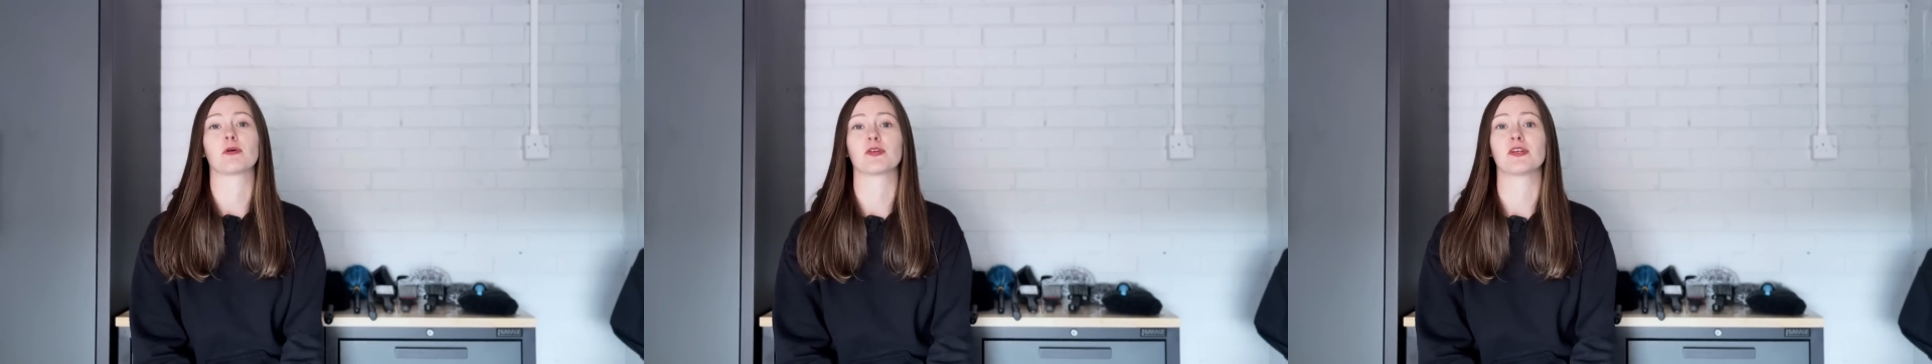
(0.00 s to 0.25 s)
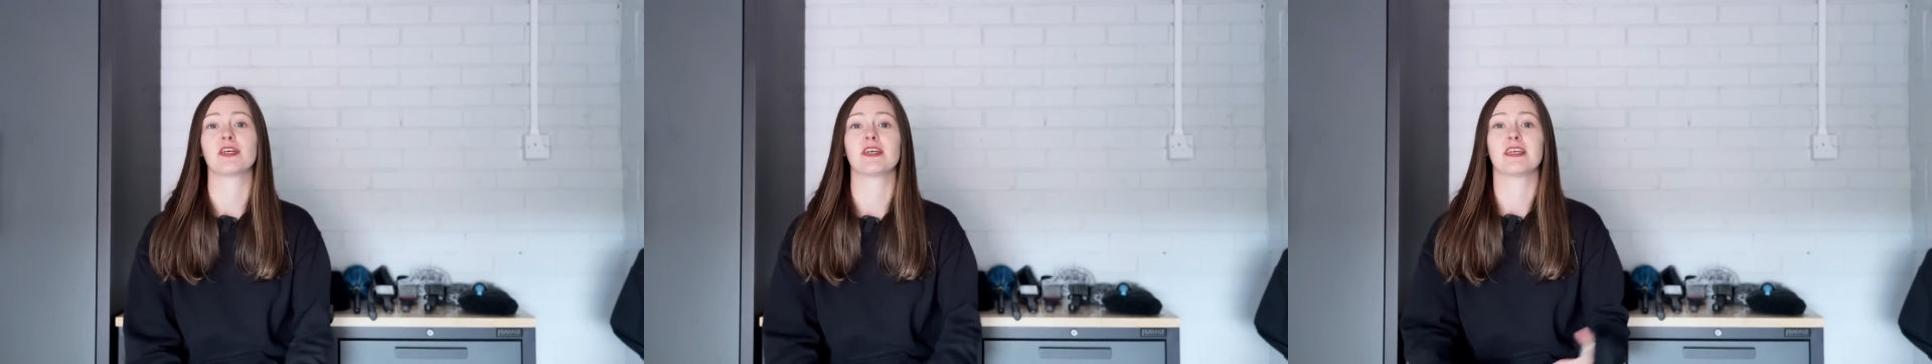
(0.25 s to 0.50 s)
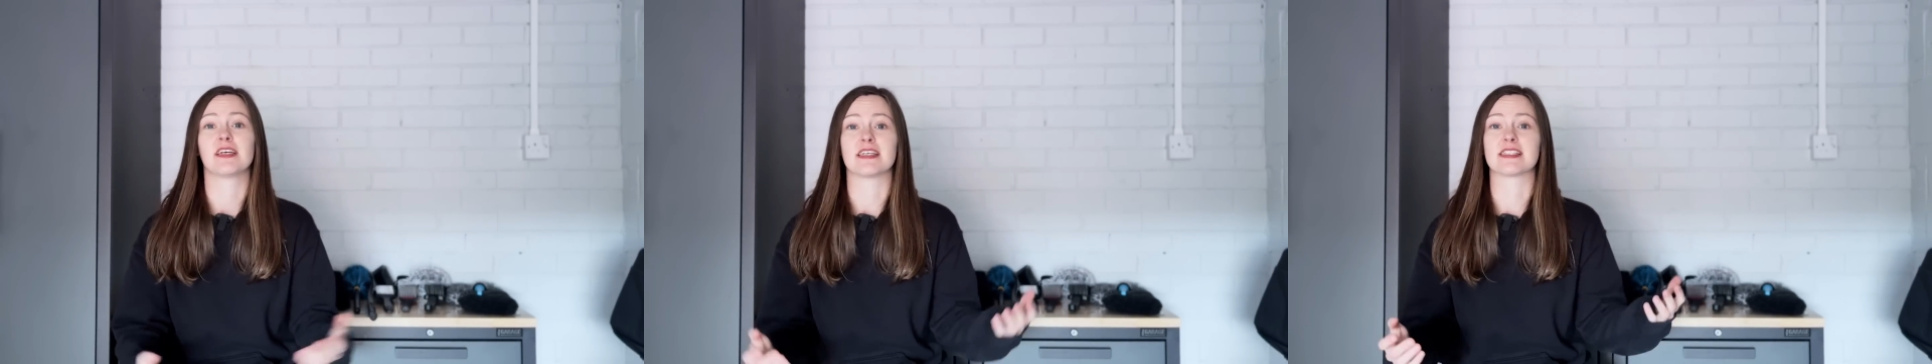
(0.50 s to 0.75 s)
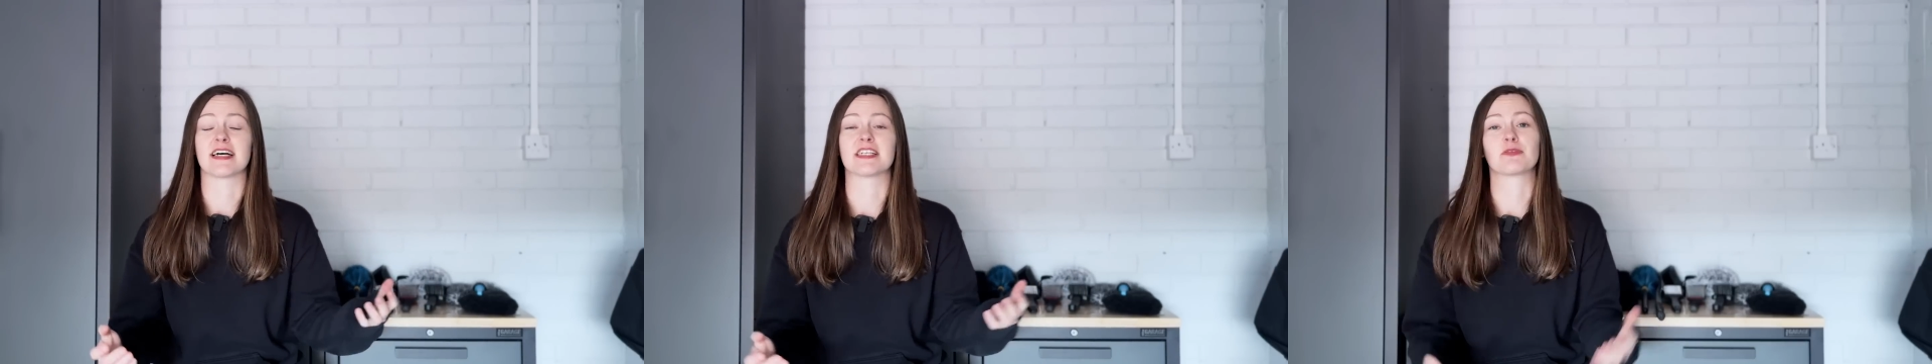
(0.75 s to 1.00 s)
one, as
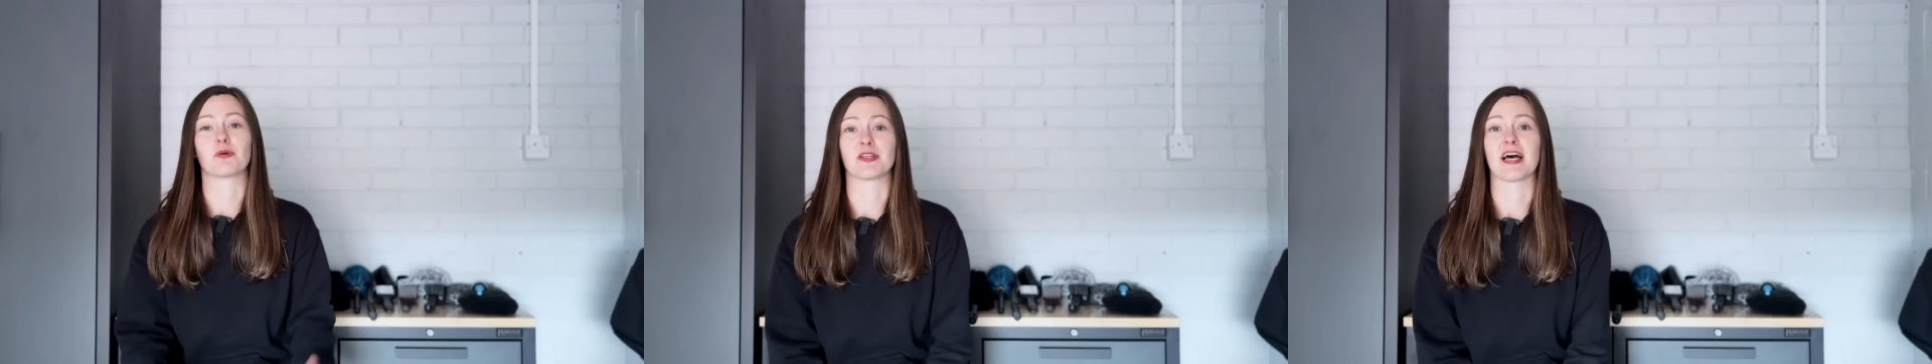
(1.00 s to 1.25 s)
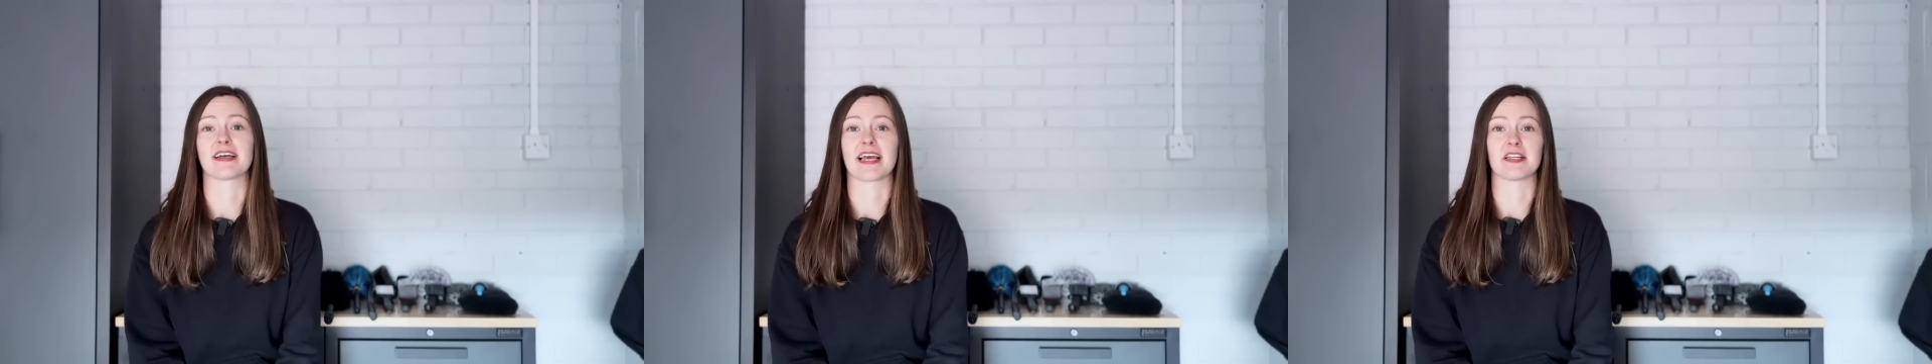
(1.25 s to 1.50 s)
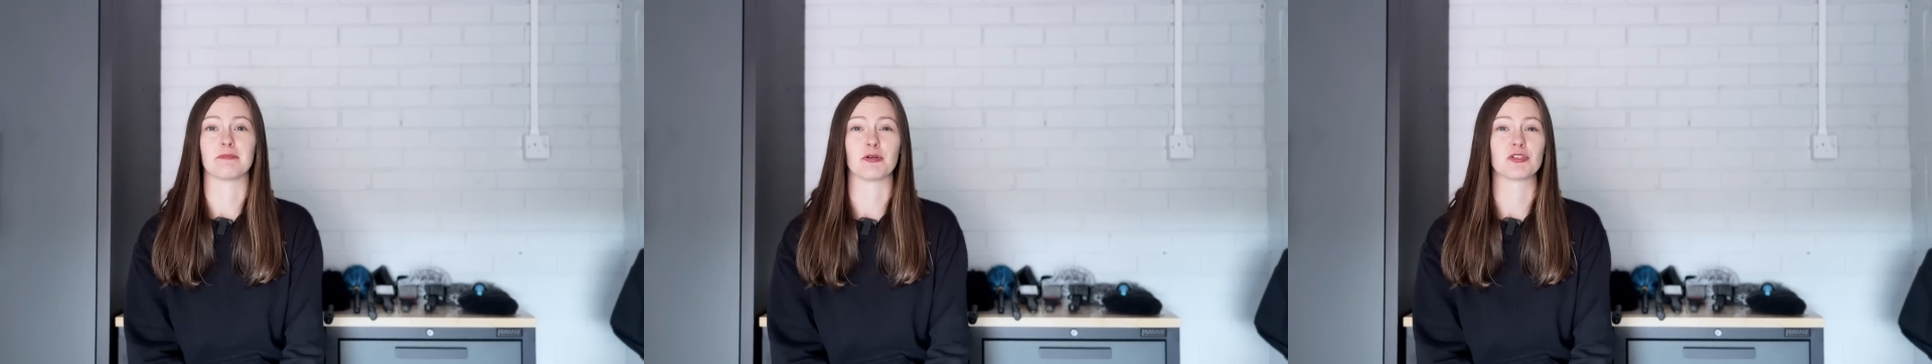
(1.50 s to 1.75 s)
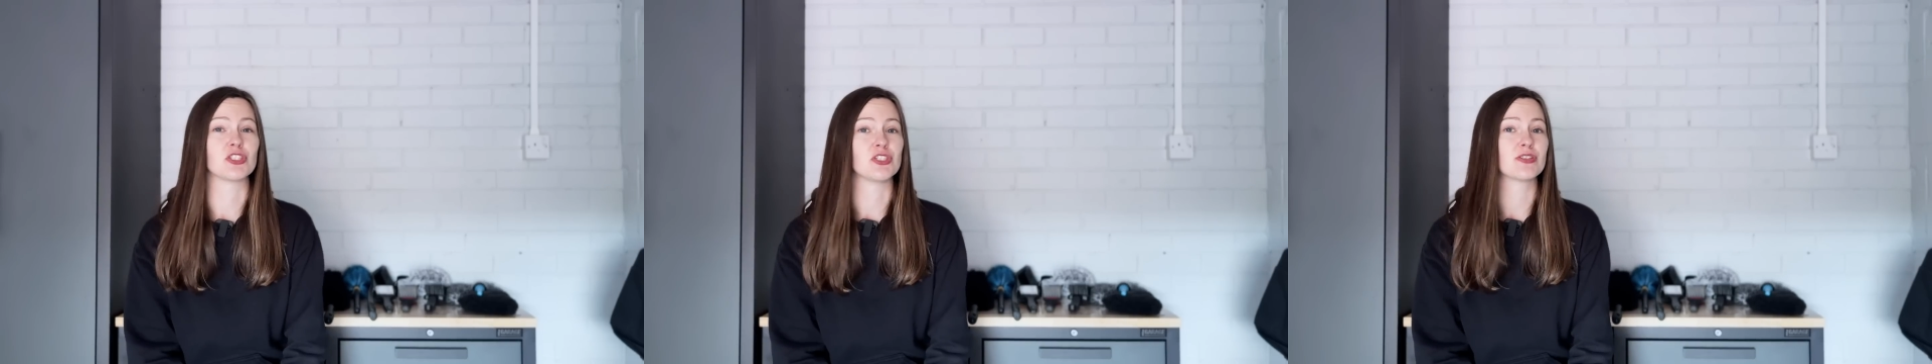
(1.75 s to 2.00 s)
that is the one that I get the
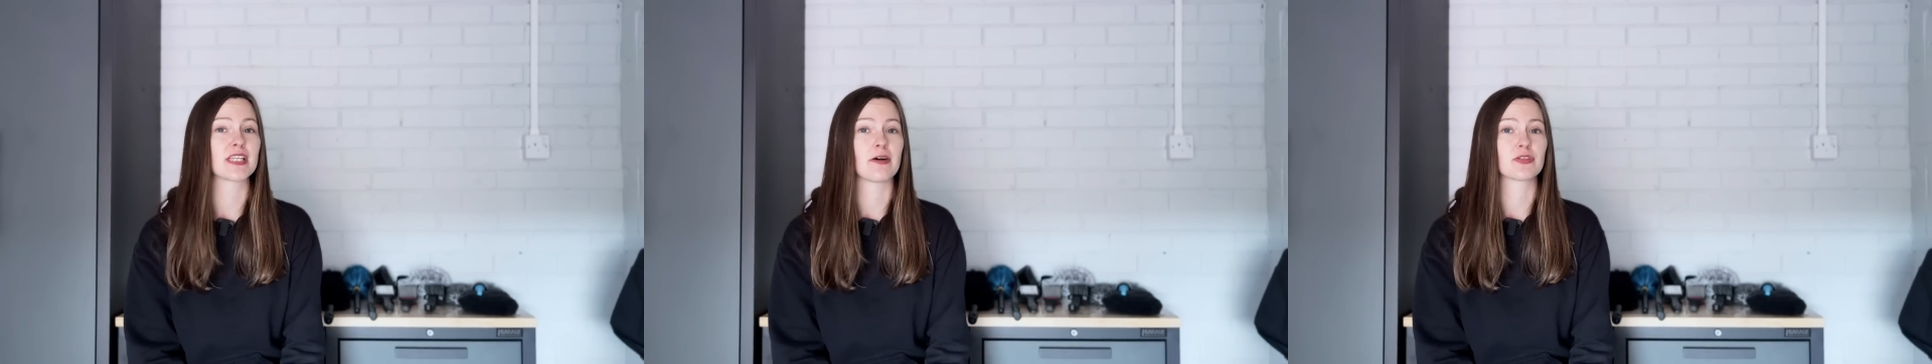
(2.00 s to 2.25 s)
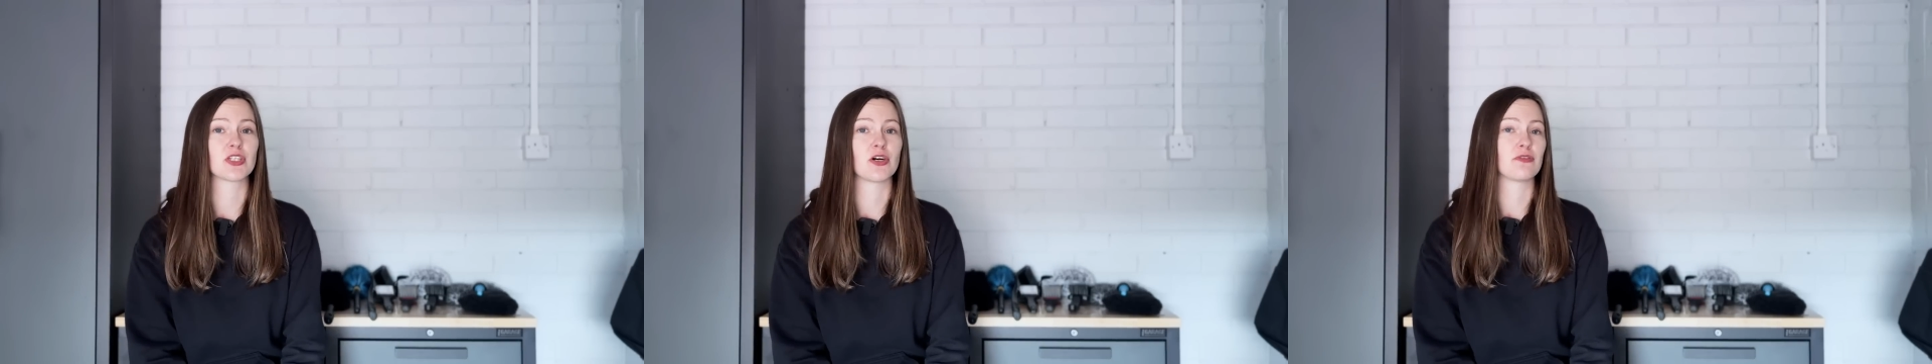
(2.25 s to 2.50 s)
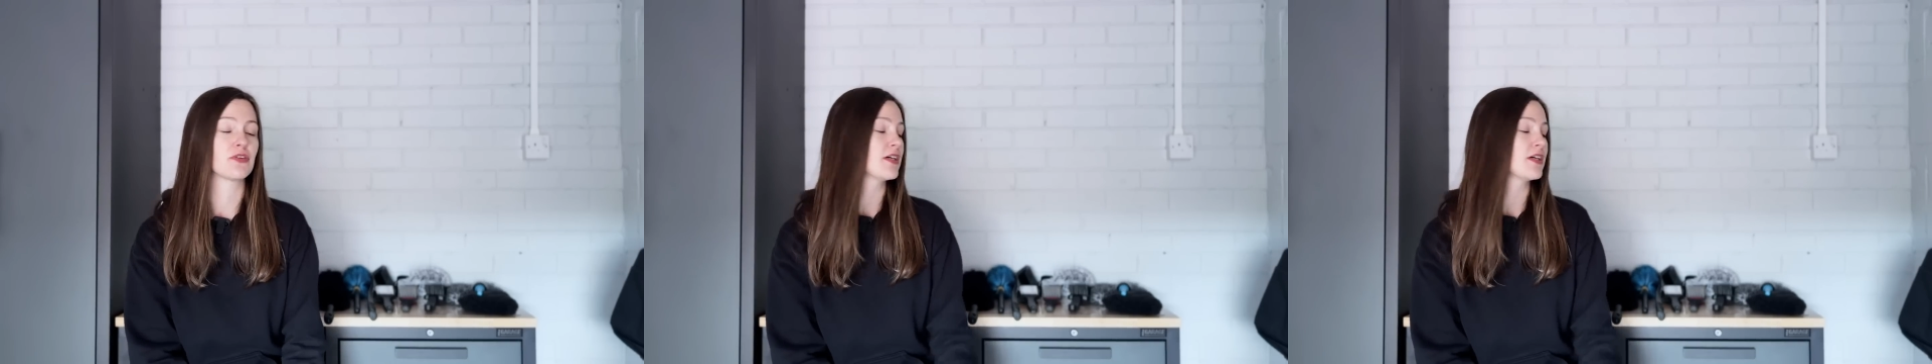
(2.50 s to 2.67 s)
most use out of.